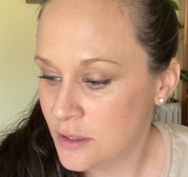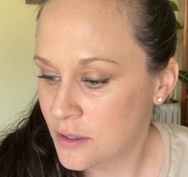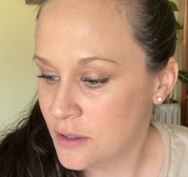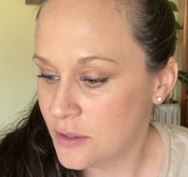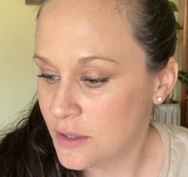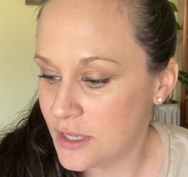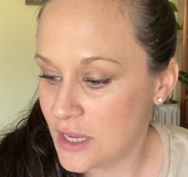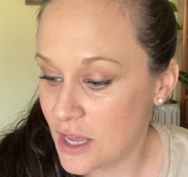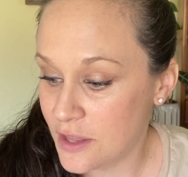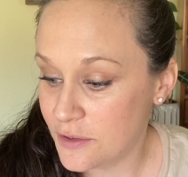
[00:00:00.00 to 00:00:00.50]

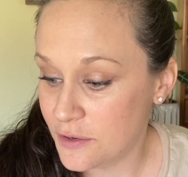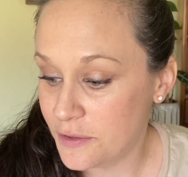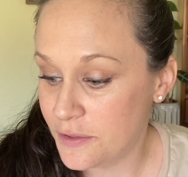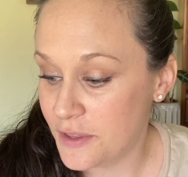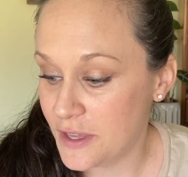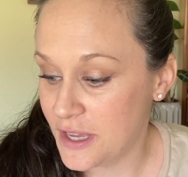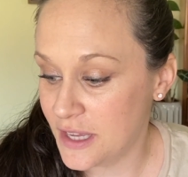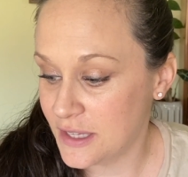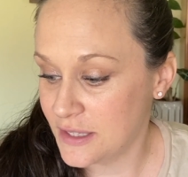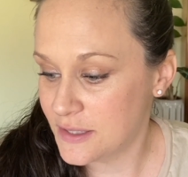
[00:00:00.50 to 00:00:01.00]
the other
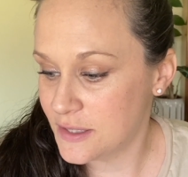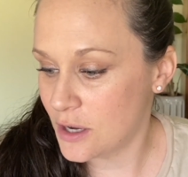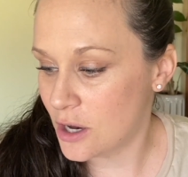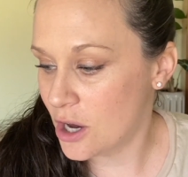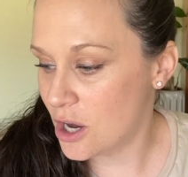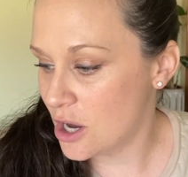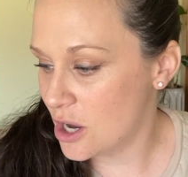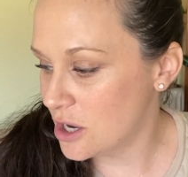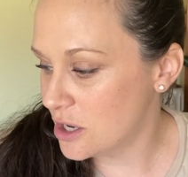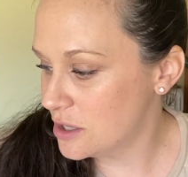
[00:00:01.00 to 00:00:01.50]
things
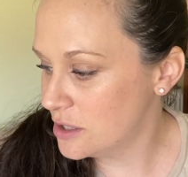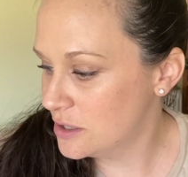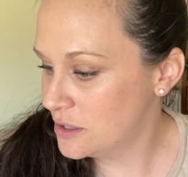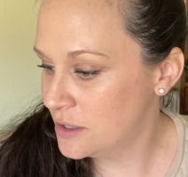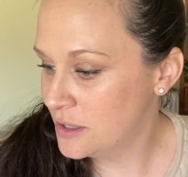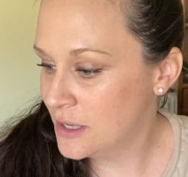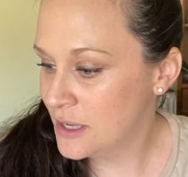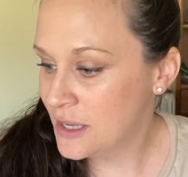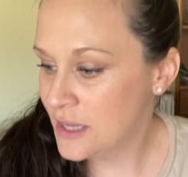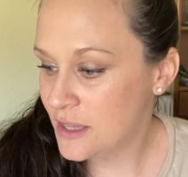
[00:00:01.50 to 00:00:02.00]
are
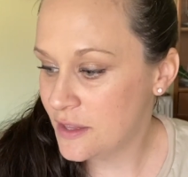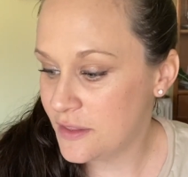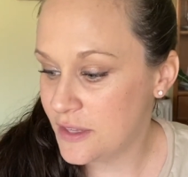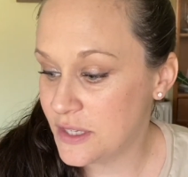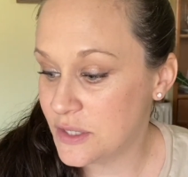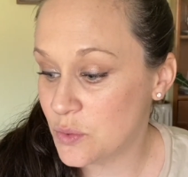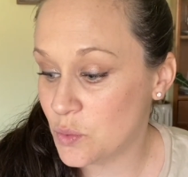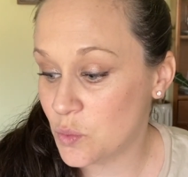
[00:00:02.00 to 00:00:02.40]
these